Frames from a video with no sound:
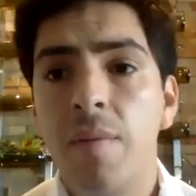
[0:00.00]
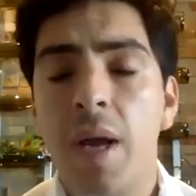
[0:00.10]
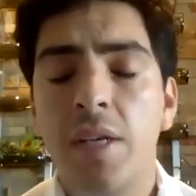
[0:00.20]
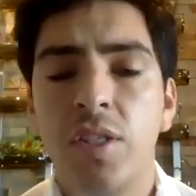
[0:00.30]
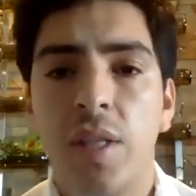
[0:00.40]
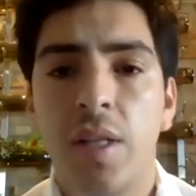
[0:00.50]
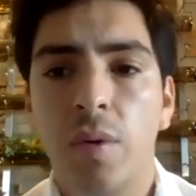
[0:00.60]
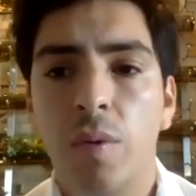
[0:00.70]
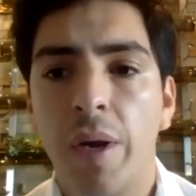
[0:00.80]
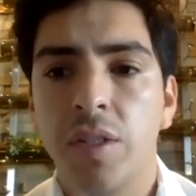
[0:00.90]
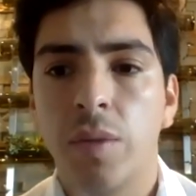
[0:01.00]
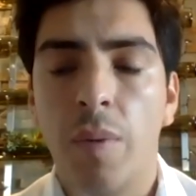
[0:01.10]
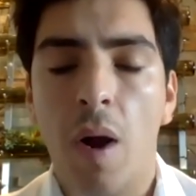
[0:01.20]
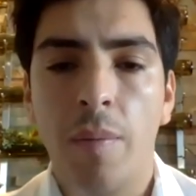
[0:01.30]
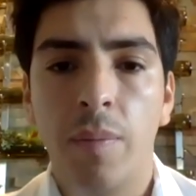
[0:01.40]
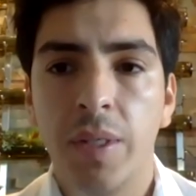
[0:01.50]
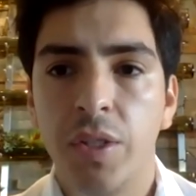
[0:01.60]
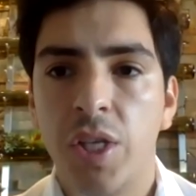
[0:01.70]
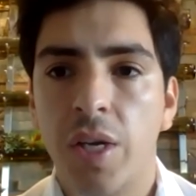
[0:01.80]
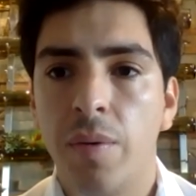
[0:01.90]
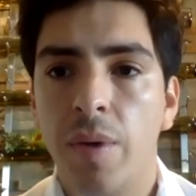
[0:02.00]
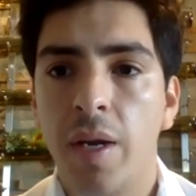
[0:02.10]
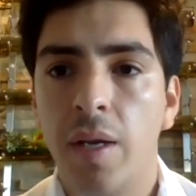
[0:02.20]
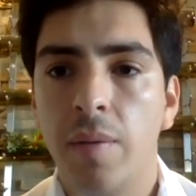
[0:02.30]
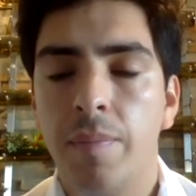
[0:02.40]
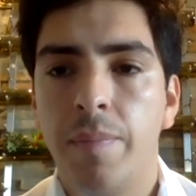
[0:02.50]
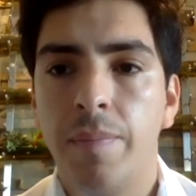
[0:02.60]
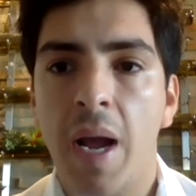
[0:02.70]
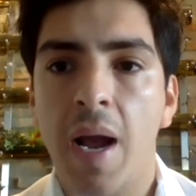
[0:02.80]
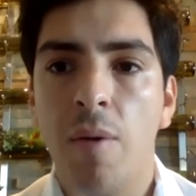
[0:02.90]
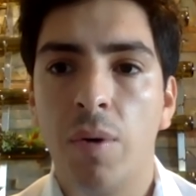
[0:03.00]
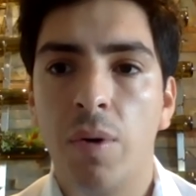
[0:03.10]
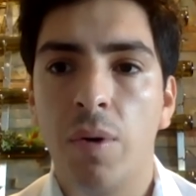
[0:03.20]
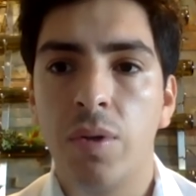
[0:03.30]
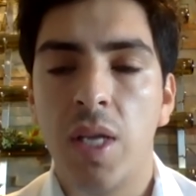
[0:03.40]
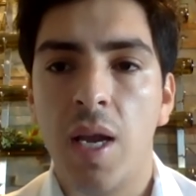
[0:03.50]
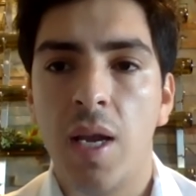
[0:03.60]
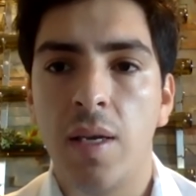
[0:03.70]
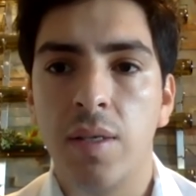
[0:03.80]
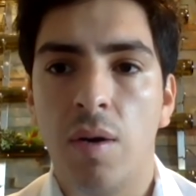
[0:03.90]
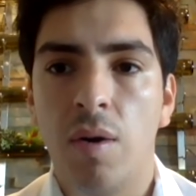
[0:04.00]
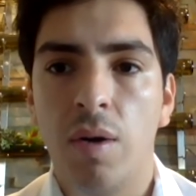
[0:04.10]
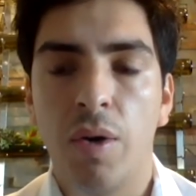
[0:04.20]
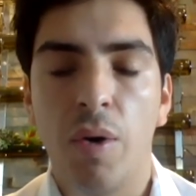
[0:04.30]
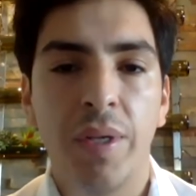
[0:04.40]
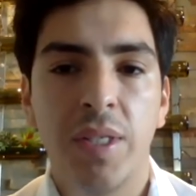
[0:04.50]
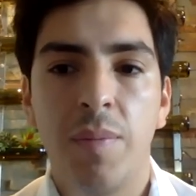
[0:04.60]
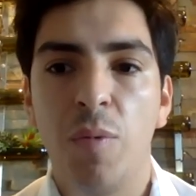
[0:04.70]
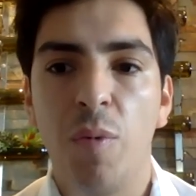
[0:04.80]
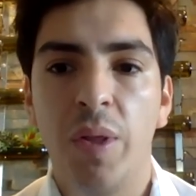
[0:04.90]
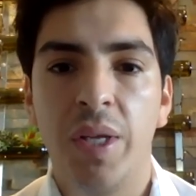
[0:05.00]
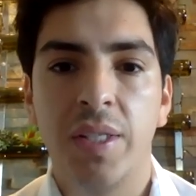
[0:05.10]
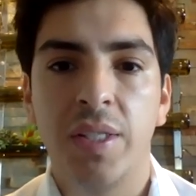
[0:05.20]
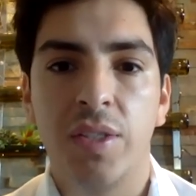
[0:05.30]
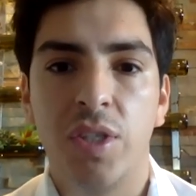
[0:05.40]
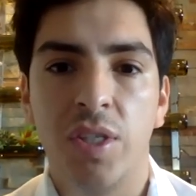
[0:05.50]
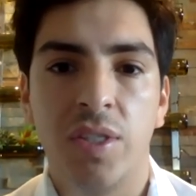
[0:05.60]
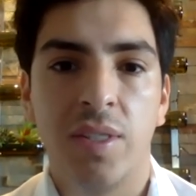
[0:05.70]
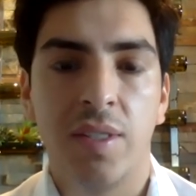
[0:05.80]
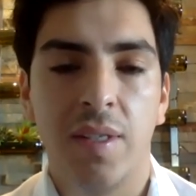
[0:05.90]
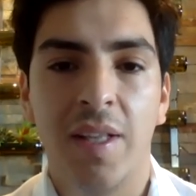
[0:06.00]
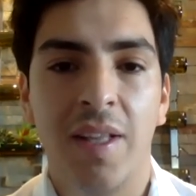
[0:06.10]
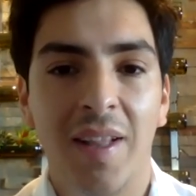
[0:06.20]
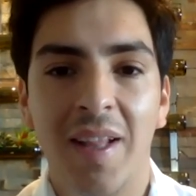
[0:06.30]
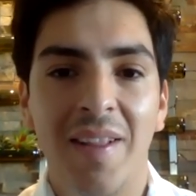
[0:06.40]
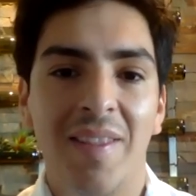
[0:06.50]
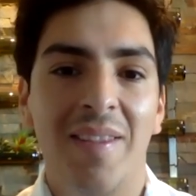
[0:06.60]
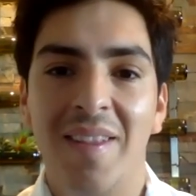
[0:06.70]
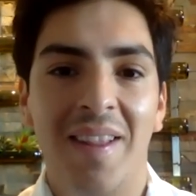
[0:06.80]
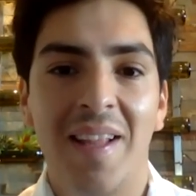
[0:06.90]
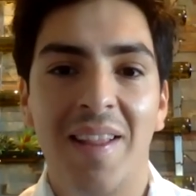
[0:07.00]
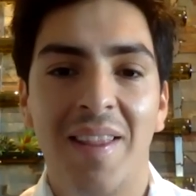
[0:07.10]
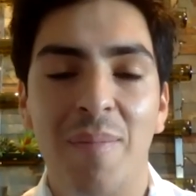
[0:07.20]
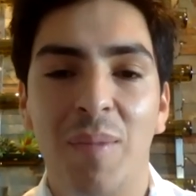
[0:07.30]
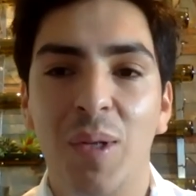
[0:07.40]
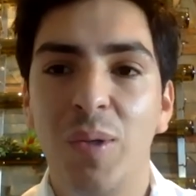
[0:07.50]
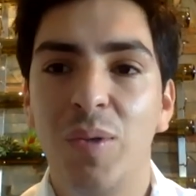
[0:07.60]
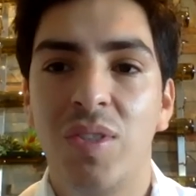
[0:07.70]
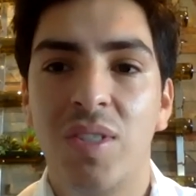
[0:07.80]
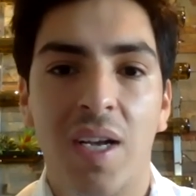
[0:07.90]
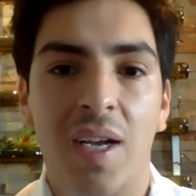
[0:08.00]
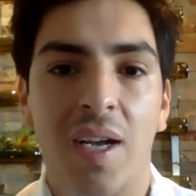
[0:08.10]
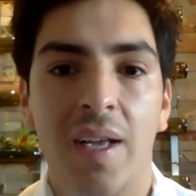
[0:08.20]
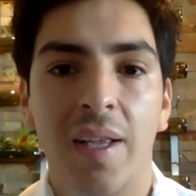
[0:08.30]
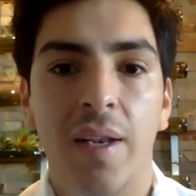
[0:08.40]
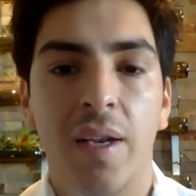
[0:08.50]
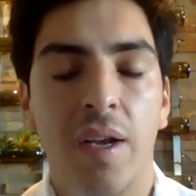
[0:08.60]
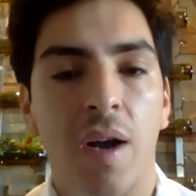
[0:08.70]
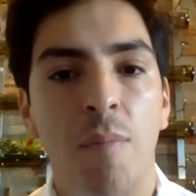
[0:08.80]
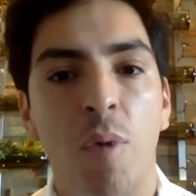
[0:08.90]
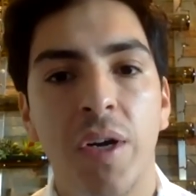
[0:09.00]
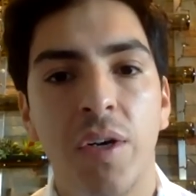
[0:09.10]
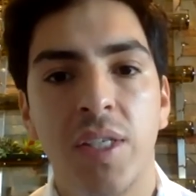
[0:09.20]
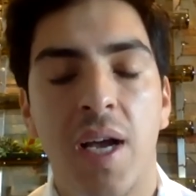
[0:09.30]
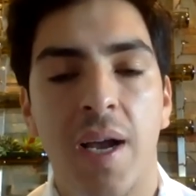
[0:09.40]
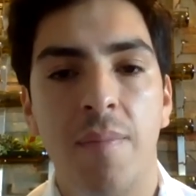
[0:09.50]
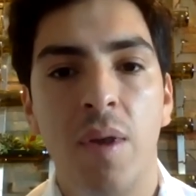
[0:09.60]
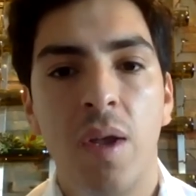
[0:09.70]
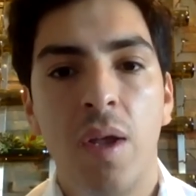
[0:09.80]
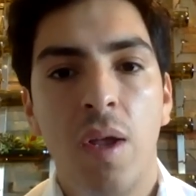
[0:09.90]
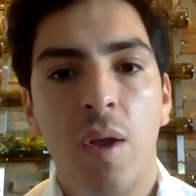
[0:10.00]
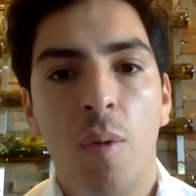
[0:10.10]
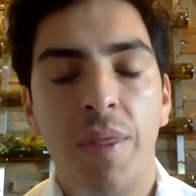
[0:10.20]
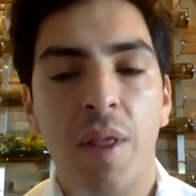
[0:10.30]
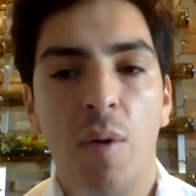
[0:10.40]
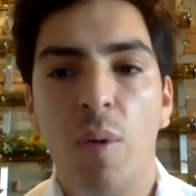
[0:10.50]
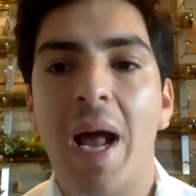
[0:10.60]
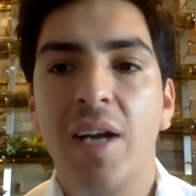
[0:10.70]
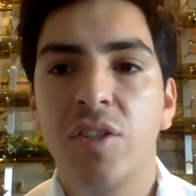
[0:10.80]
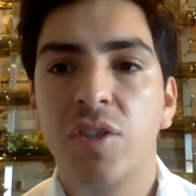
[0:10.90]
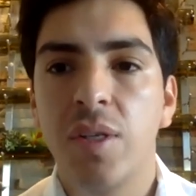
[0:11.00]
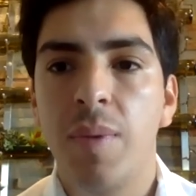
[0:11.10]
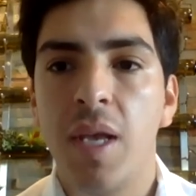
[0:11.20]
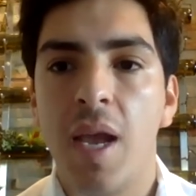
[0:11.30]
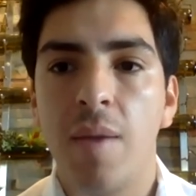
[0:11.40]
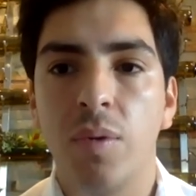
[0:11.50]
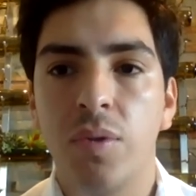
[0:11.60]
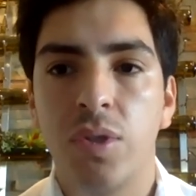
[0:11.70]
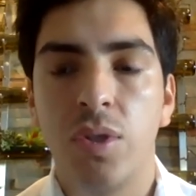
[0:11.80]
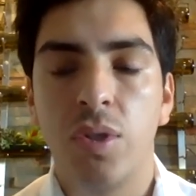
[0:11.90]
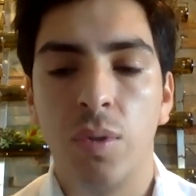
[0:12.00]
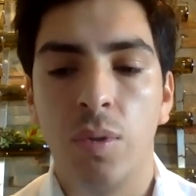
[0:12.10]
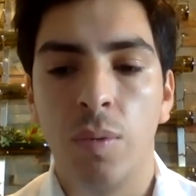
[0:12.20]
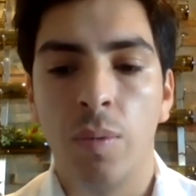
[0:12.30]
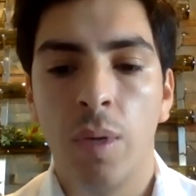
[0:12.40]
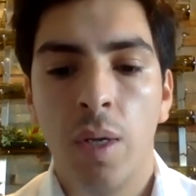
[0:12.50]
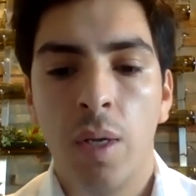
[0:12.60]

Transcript: imagine that the Quakes are probably generating powers and are going to be willing to just let let them loose uh, come wintertime, when they'll actually be able to